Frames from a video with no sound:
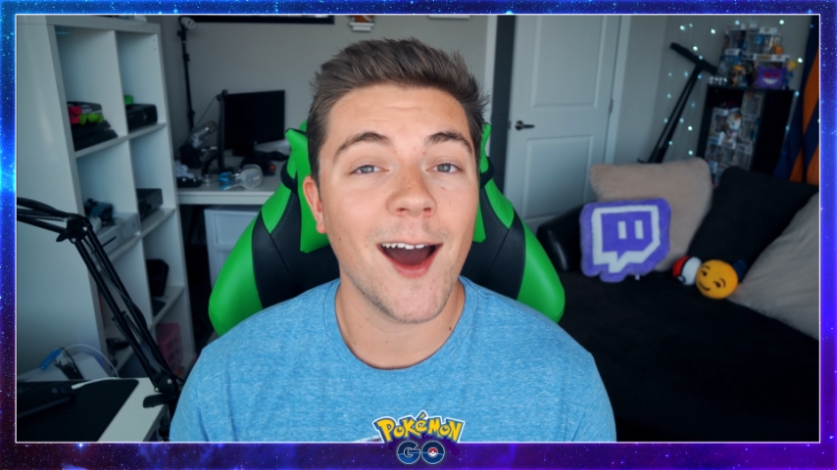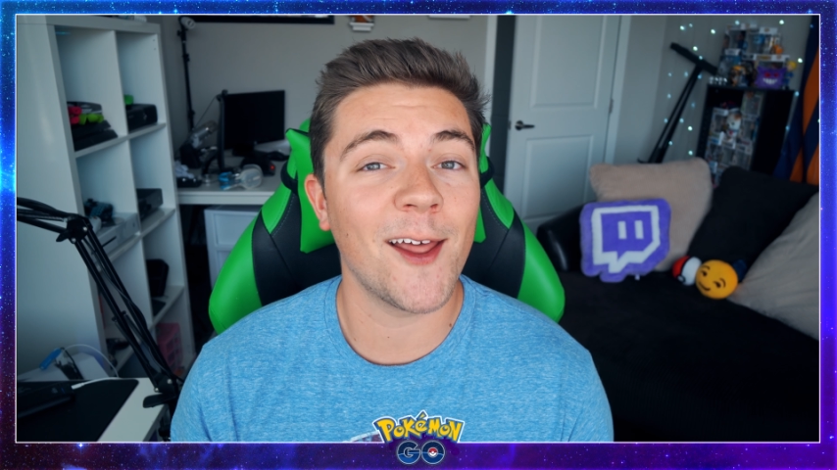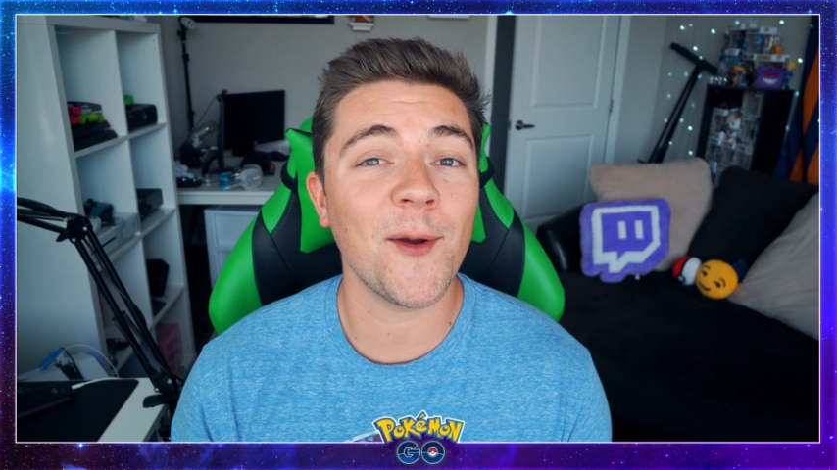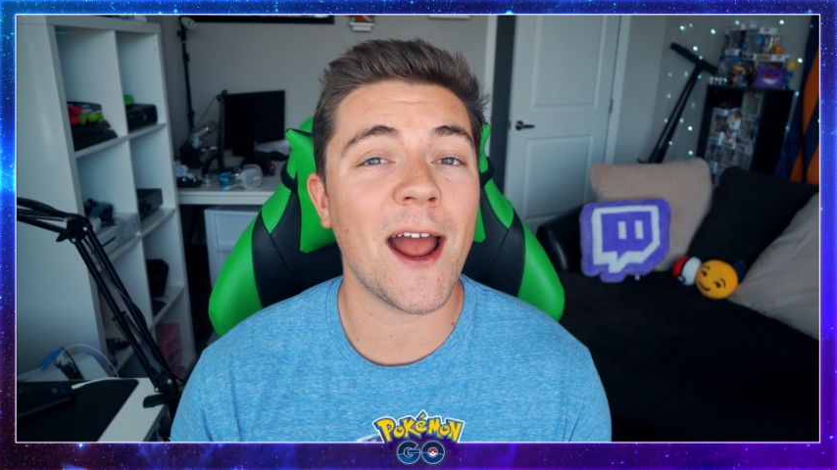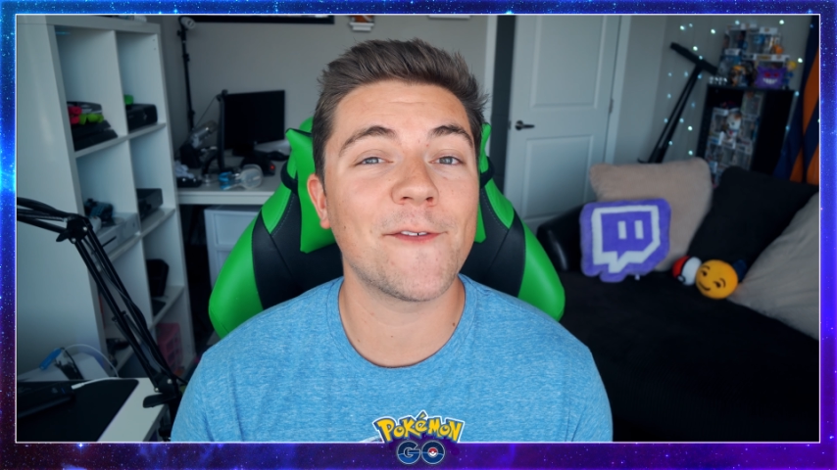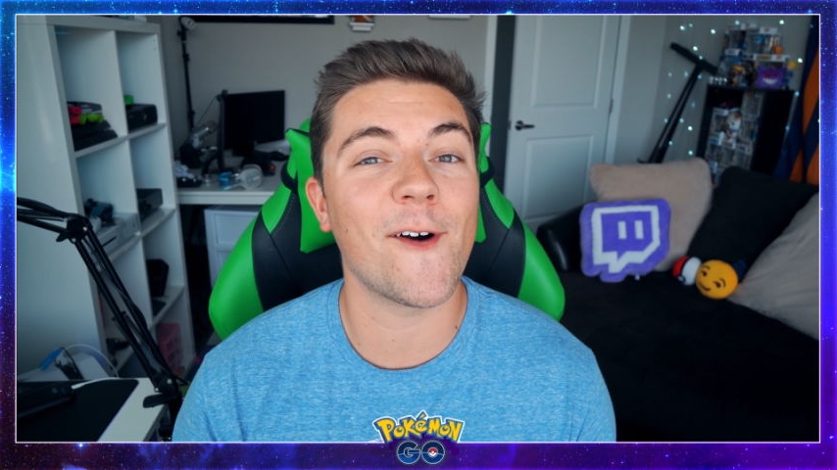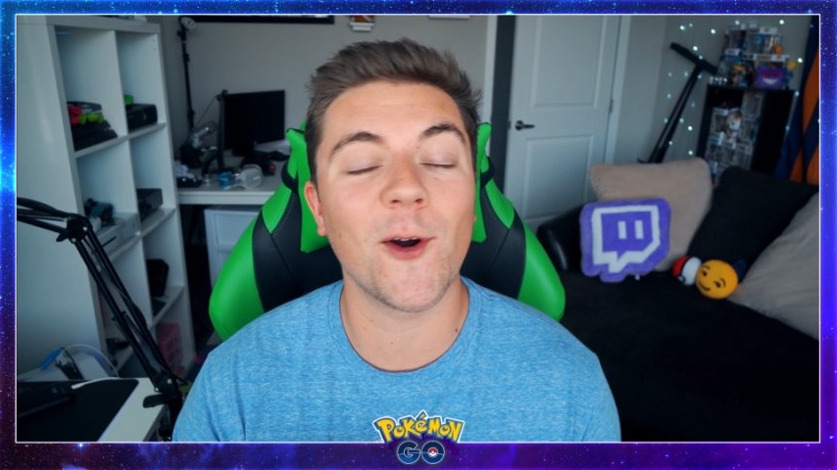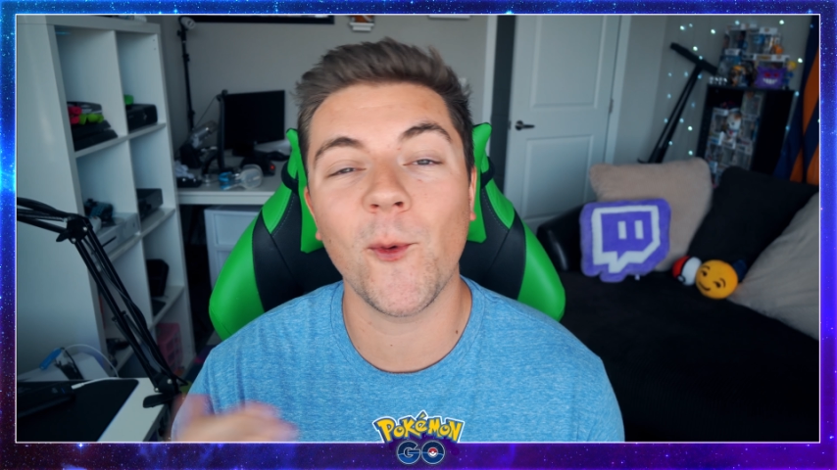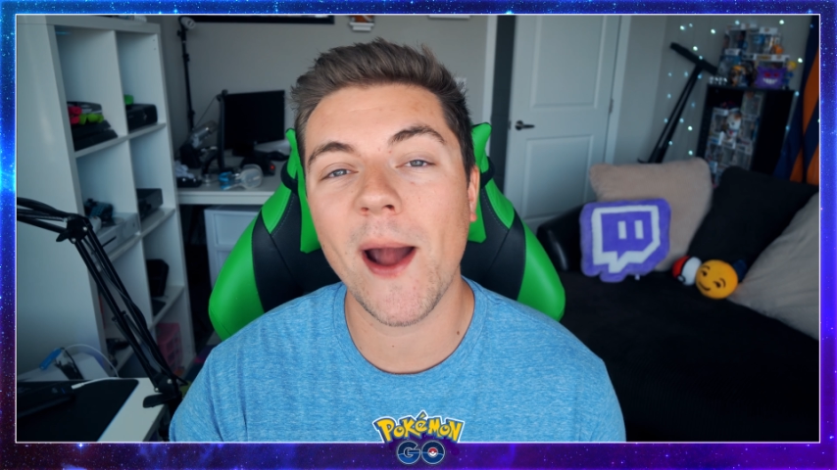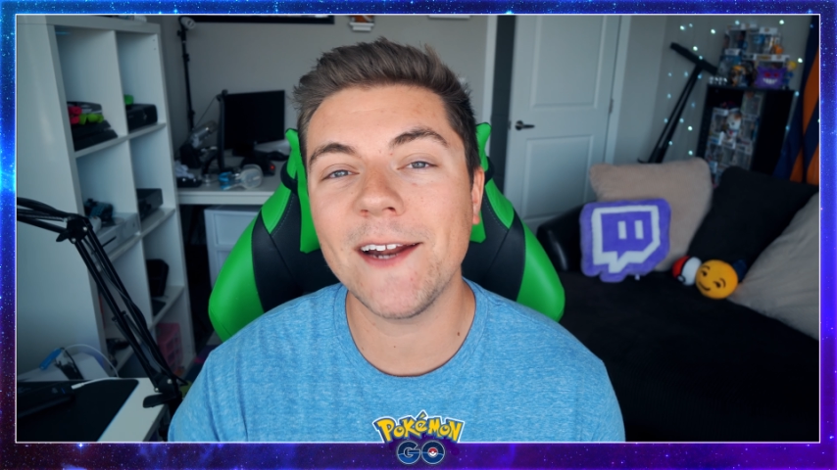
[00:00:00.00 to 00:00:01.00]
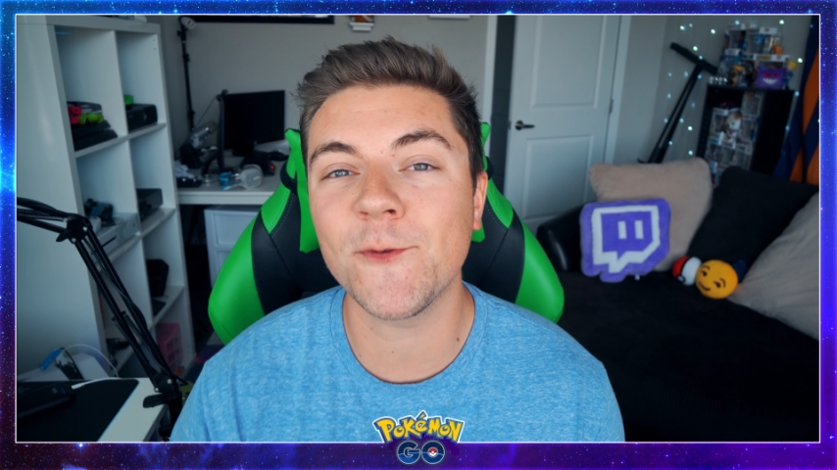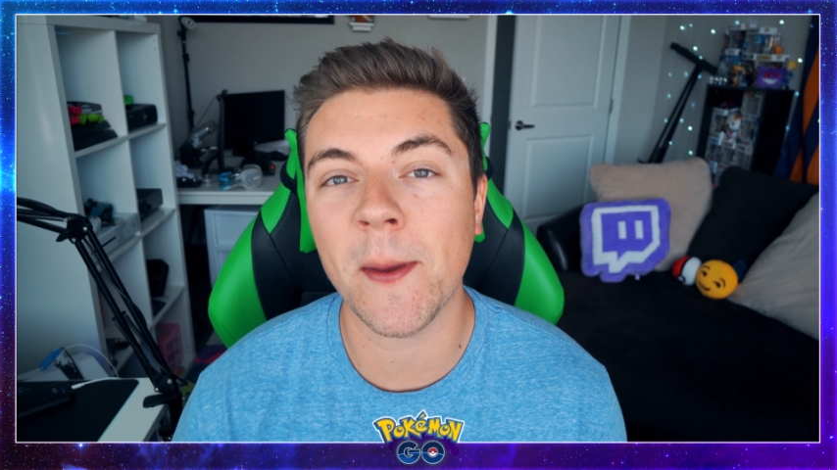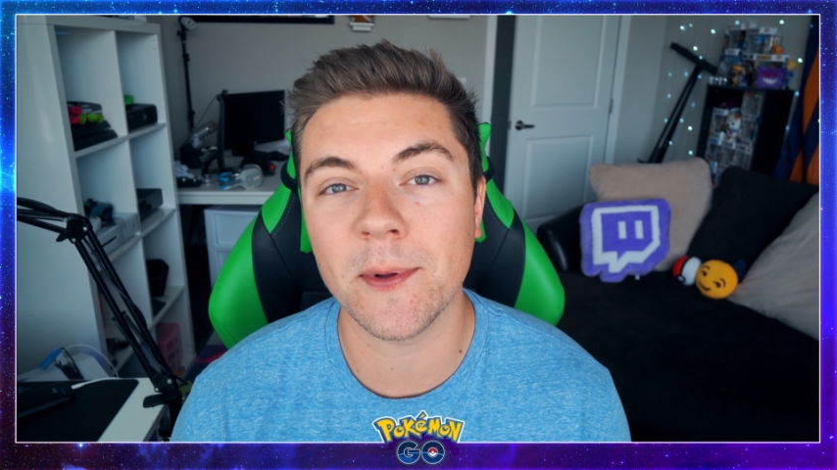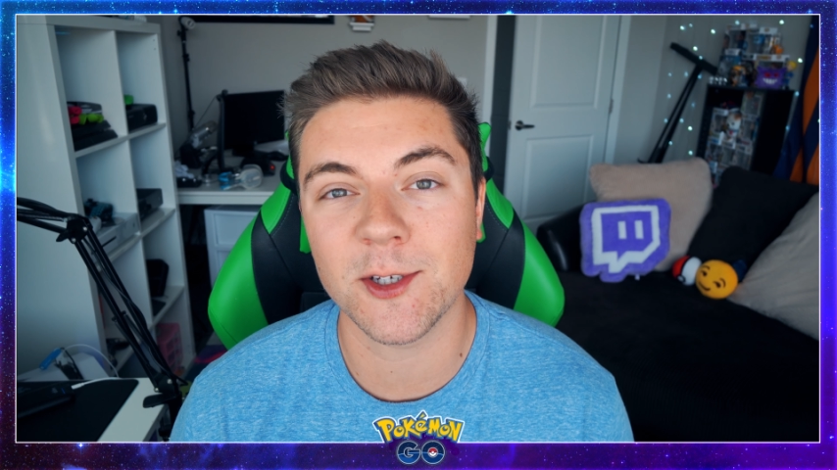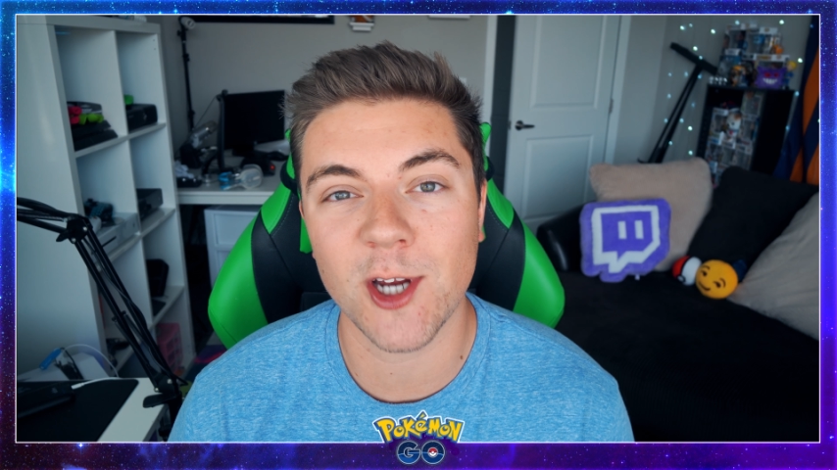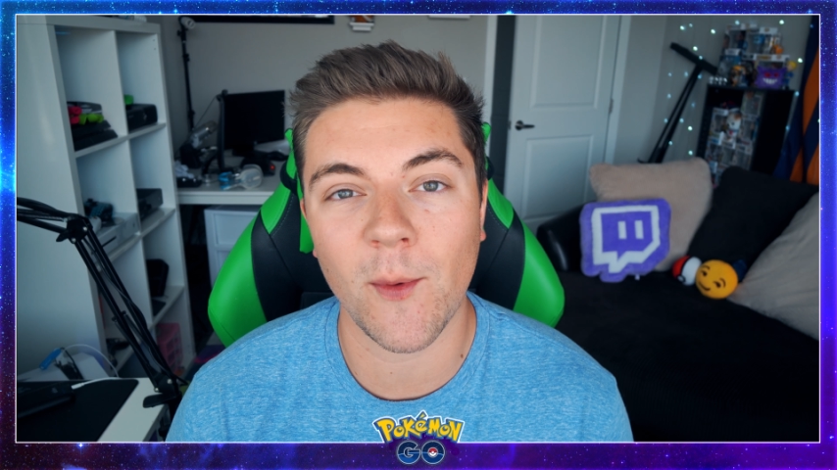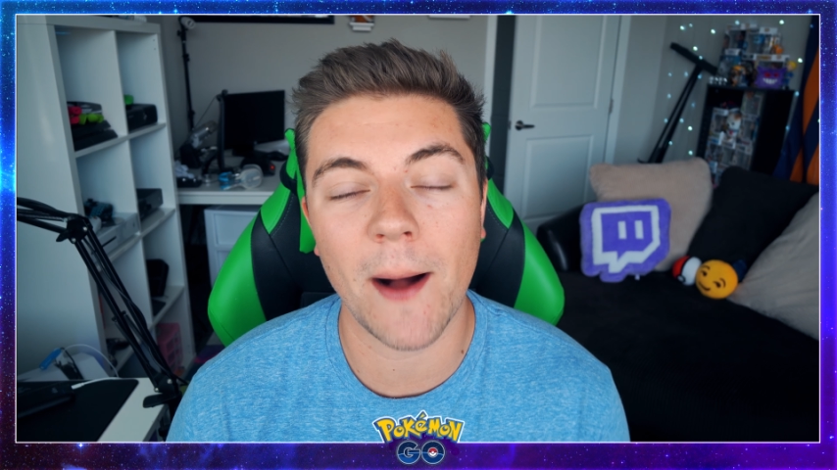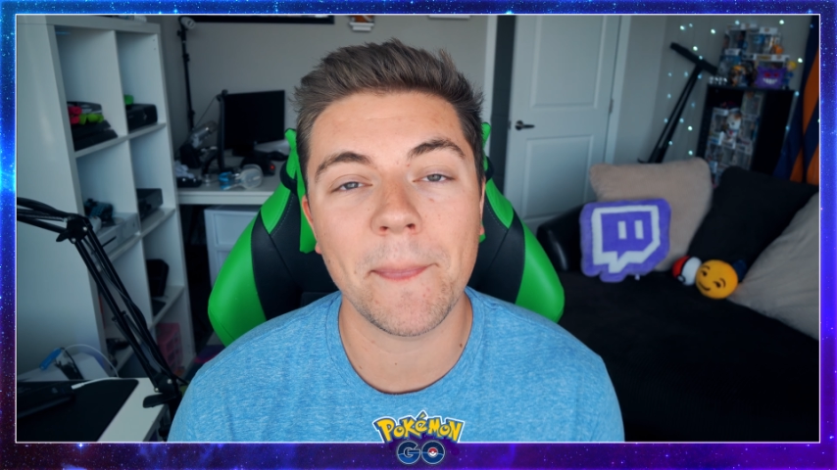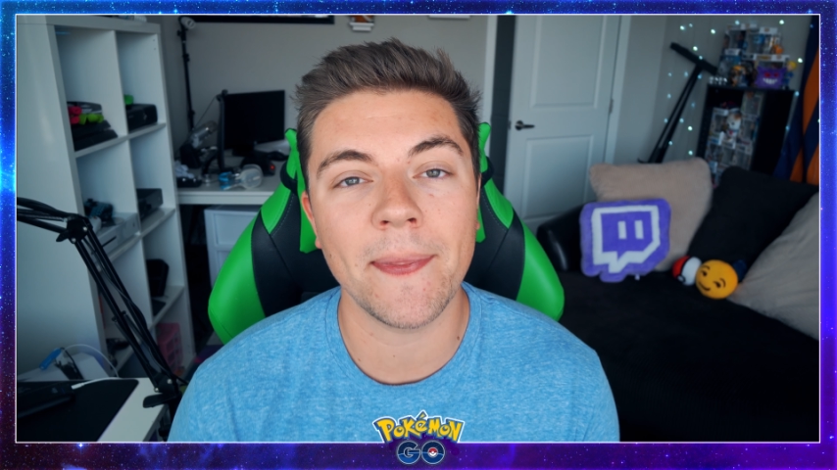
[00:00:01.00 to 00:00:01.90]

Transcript: another half hour waiting for people to show up,